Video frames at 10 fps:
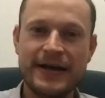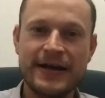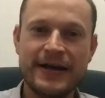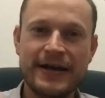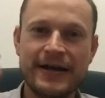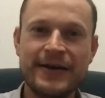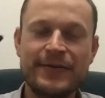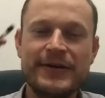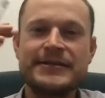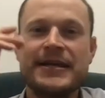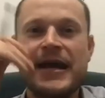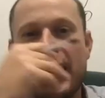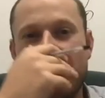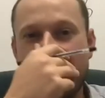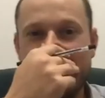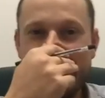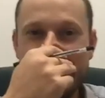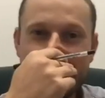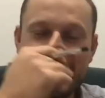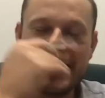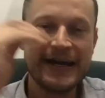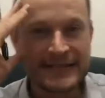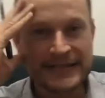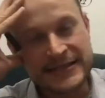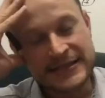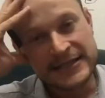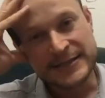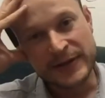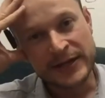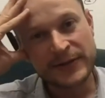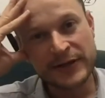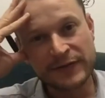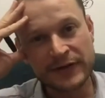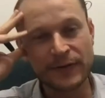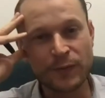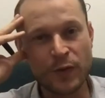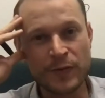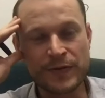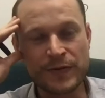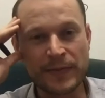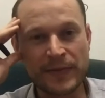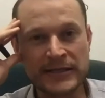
No worries. I yeah, it's it's it's been a bit of a war with my mates